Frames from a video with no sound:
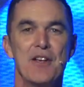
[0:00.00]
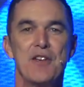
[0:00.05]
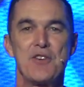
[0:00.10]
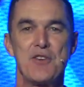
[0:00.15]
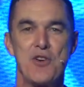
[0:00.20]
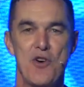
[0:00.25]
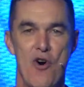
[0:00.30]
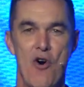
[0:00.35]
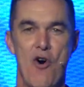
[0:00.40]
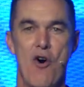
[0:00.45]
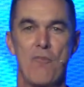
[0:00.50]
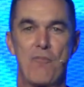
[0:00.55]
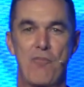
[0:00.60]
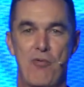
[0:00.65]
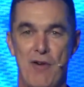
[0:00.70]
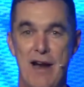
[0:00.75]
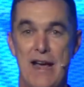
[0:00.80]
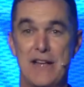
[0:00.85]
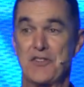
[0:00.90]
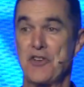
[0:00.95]
your
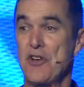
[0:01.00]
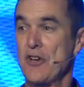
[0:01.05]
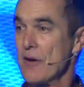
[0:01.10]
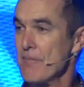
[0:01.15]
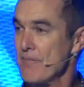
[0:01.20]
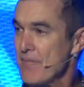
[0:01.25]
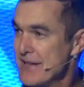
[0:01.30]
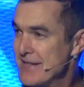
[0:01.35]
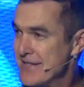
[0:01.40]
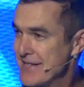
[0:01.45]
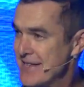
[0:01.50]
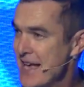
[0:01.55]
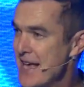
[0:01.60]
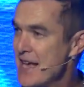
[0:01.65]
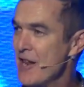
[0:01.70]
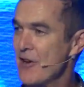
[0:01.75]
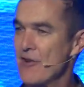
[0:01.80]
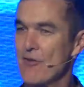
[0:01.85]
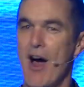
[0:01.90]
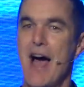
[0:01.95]
prayers. You can be
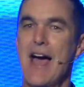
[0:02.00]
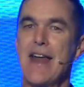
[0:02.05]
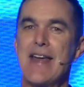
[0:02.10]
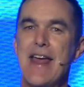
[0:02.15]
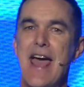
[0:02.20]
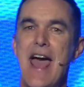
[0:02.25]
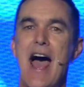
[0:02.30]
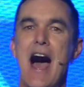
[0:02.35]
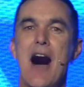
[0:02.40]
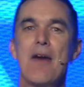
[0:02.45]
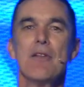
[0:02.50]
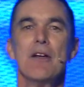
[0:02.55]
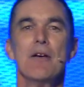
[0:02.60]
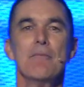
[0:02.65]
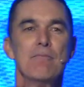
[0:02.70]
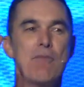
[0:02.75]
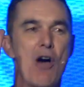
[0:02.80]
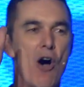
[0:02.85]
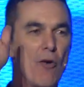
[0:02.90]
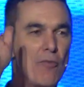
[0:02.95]
seated right now.
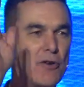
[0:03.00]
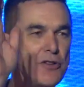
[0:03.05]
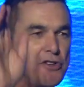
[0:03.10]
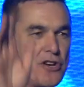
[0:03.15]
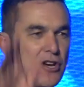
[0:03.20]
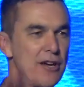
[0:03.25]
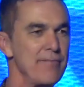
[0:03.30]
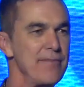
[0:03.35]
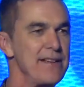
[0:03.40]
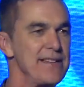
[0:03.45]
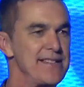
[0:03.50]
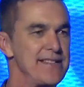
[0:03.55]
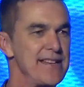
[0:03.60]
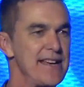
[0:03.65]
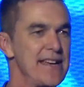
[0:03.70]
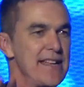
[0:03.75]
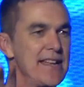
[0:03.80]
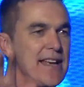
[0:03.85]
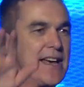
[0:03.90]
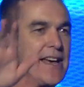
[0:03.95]
Melbourne, you can be
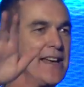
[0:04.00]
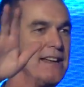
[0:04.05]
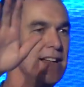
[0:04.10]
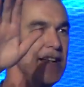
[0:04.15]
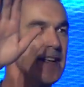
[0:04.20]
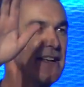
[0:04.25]
seated.